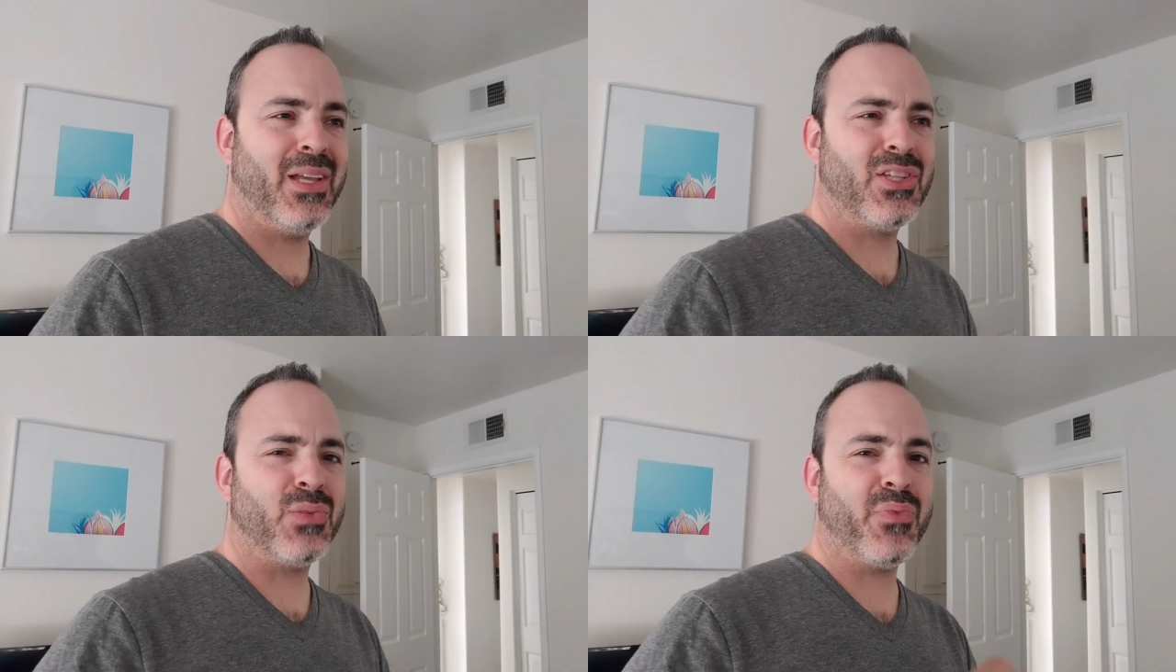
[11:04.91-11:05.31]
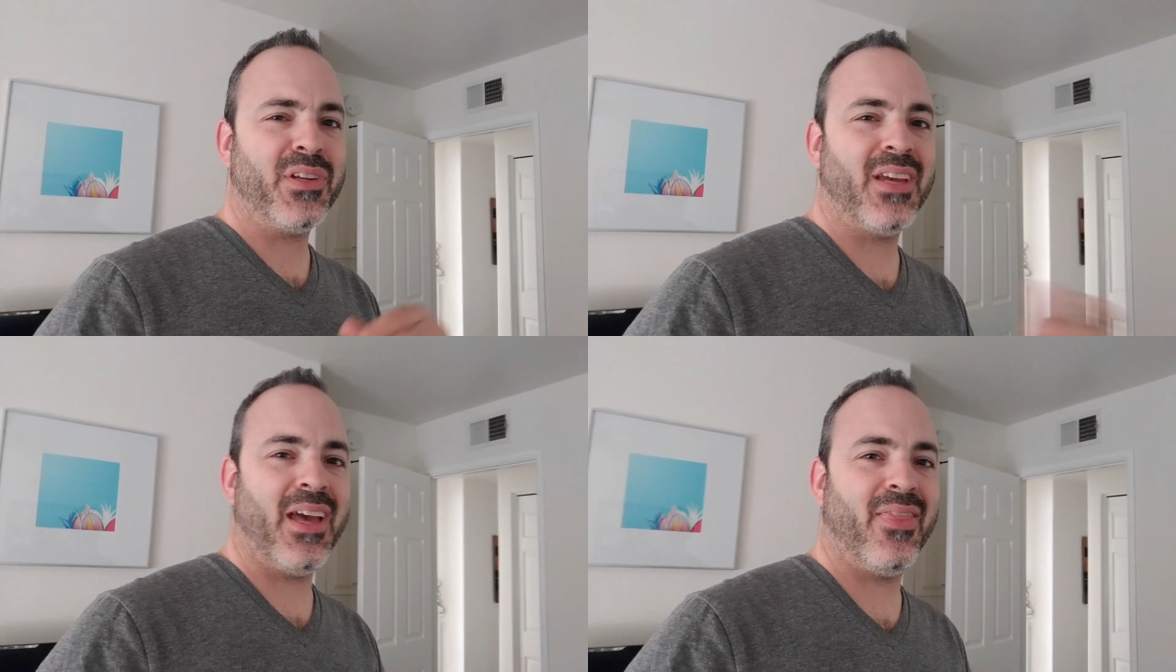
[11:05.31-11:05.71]
Just
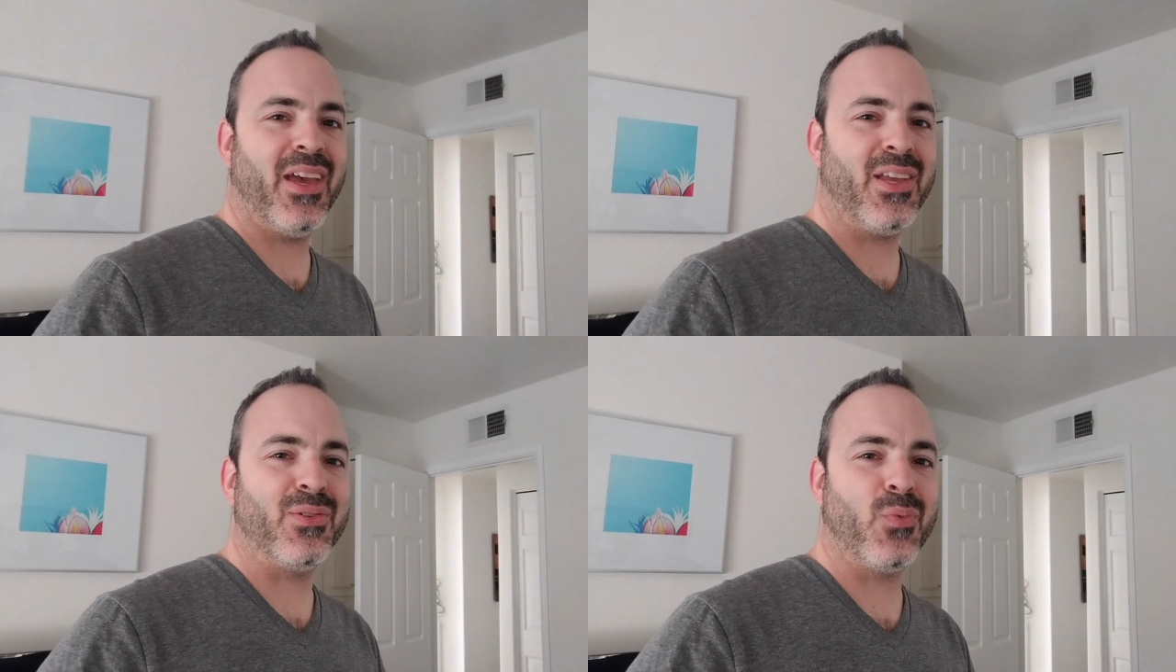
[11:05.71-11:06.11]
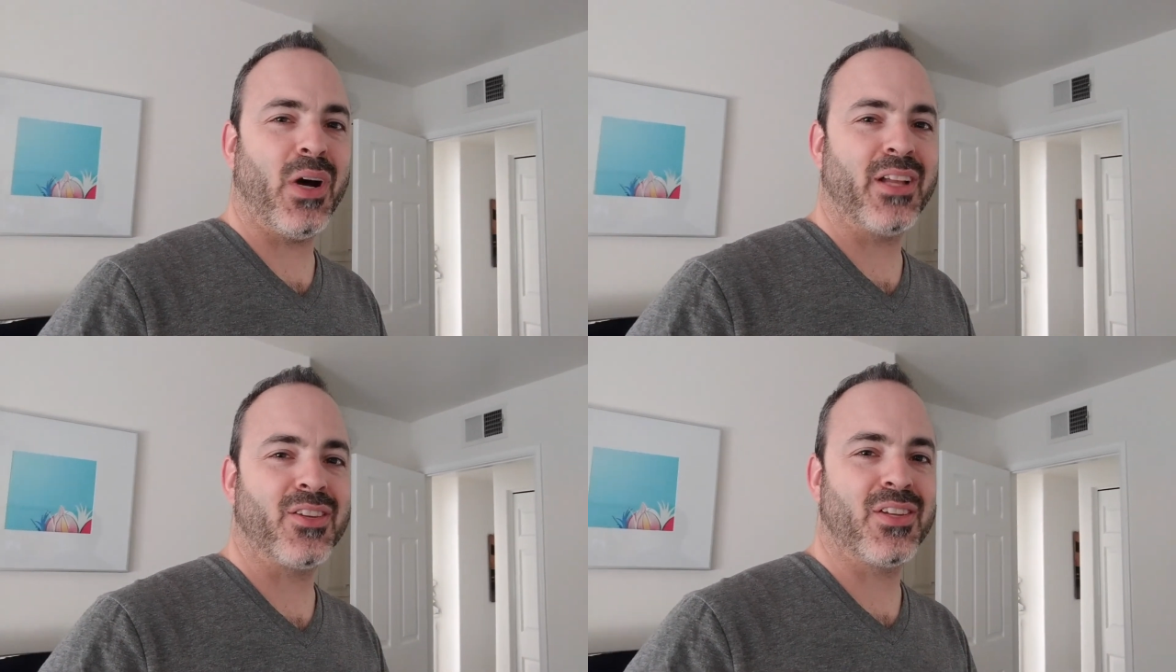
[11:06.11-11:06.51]
pretend that you
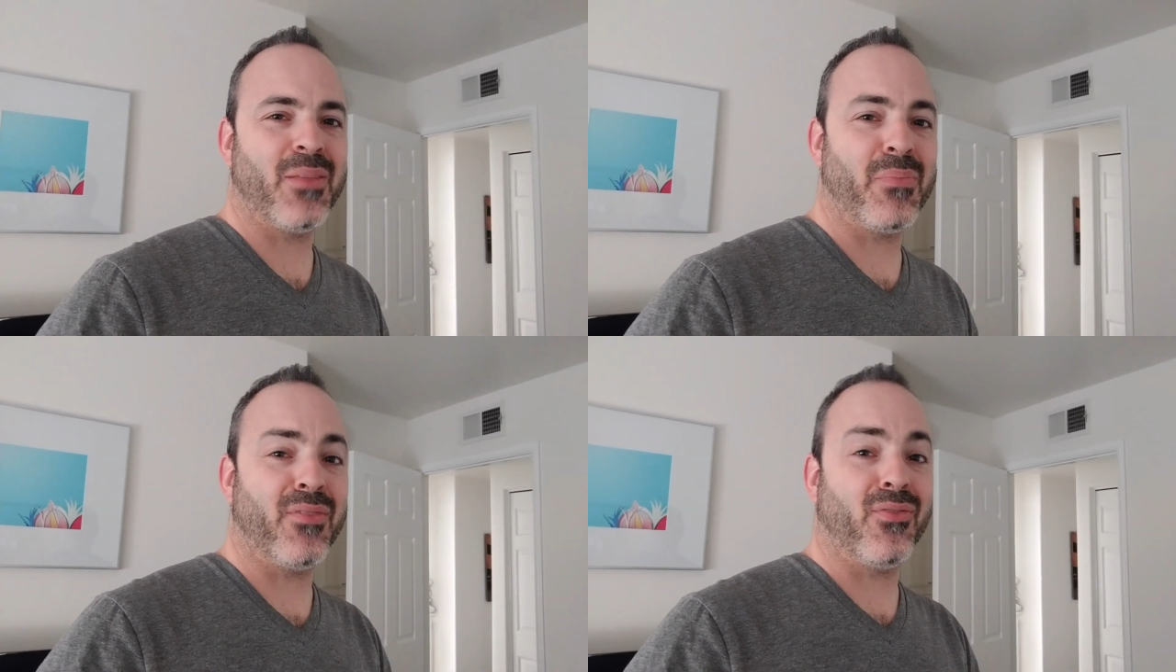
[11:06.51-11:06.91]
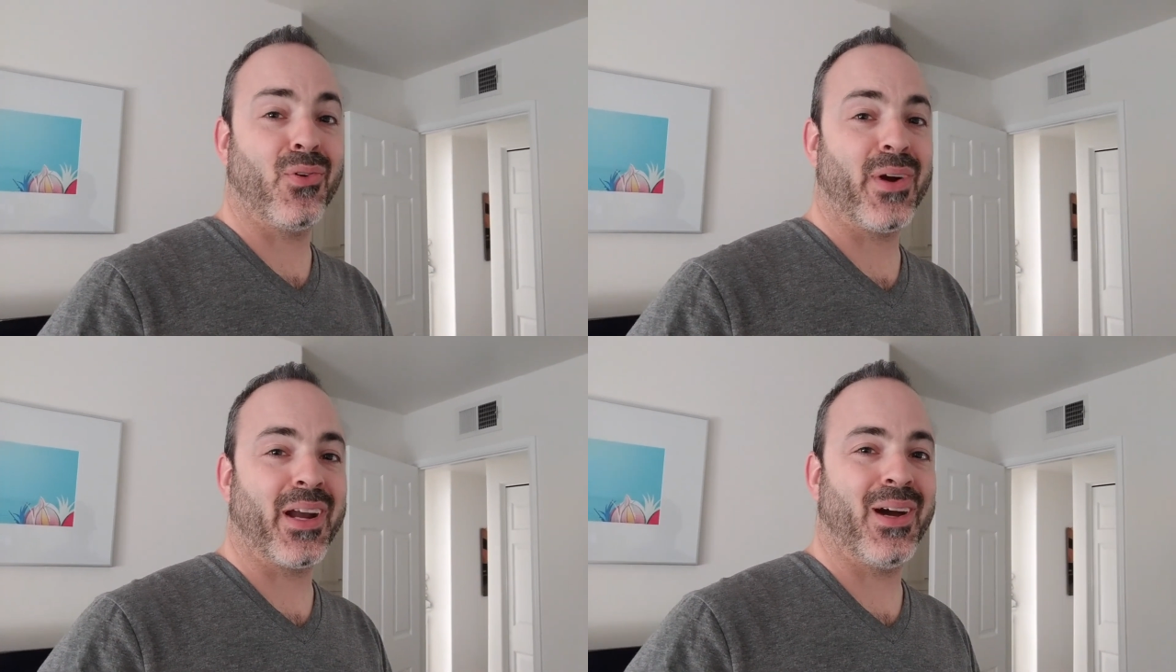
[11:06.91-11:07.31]
watched it
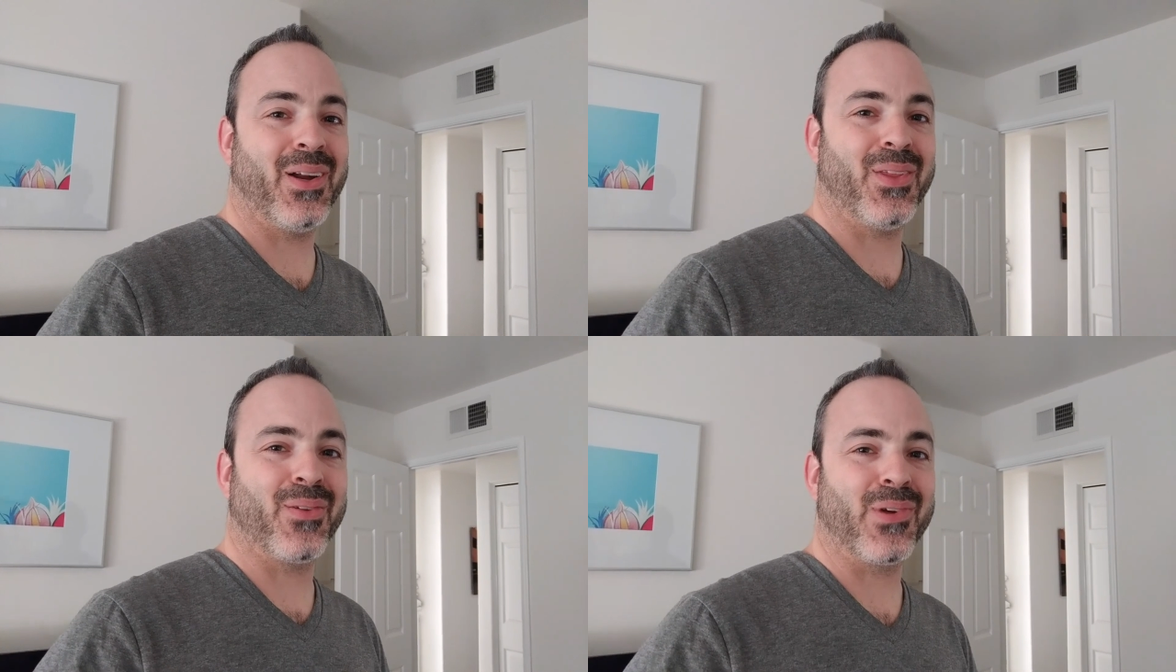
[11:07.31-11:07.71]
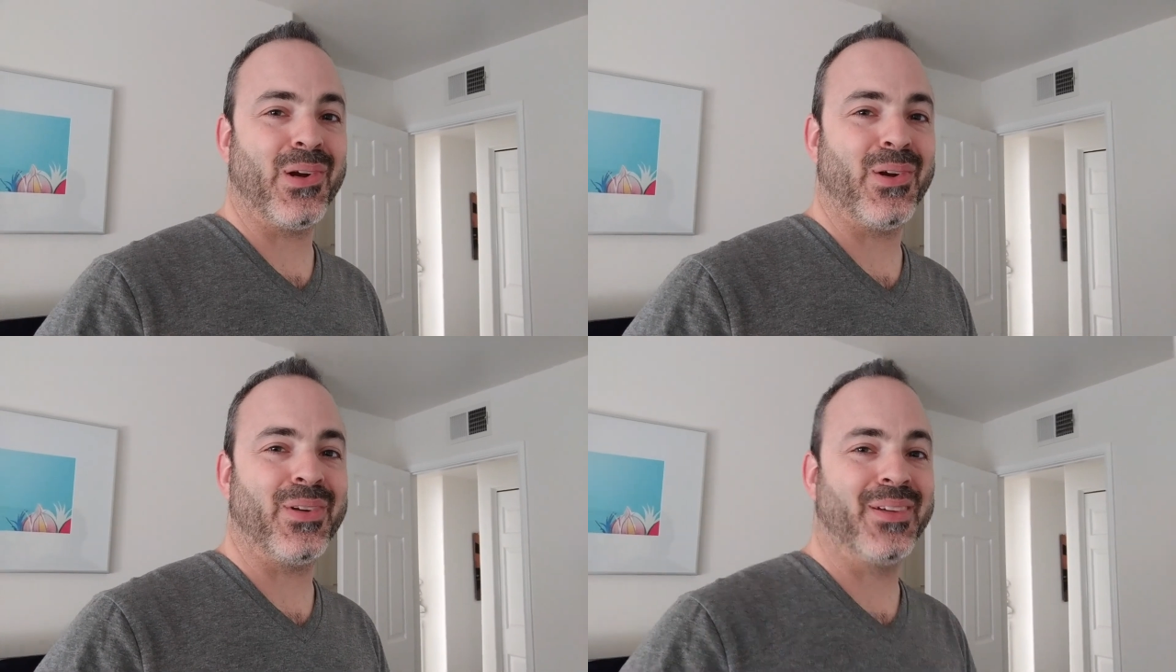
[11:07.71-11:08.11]
before I got on the
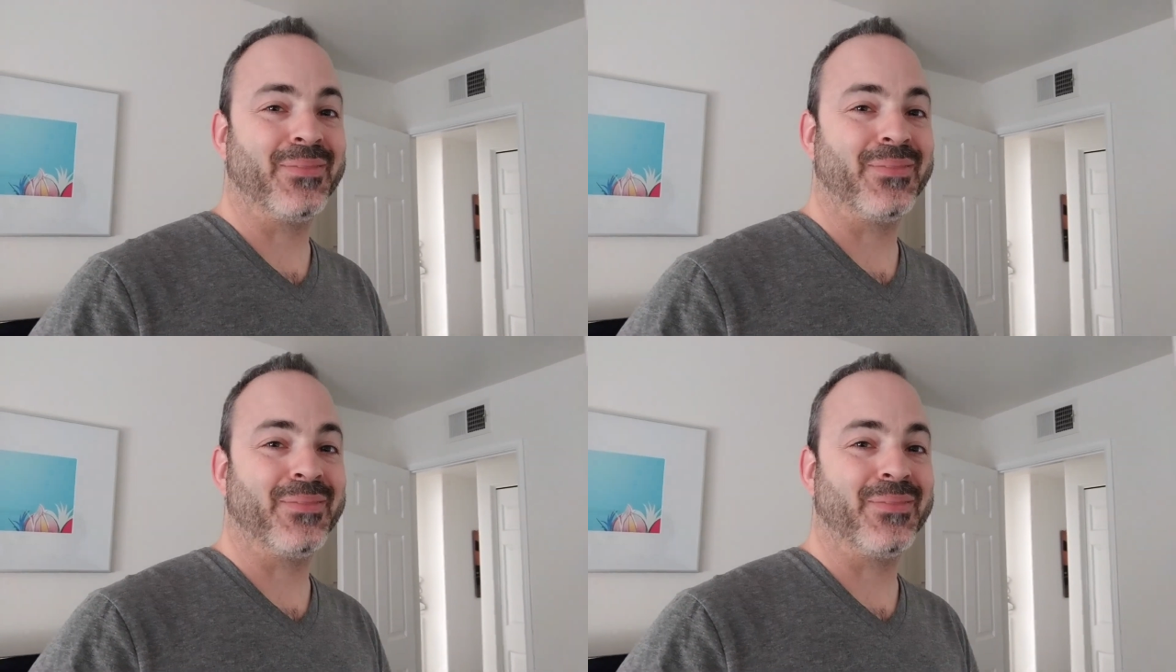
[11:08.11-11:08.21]
road.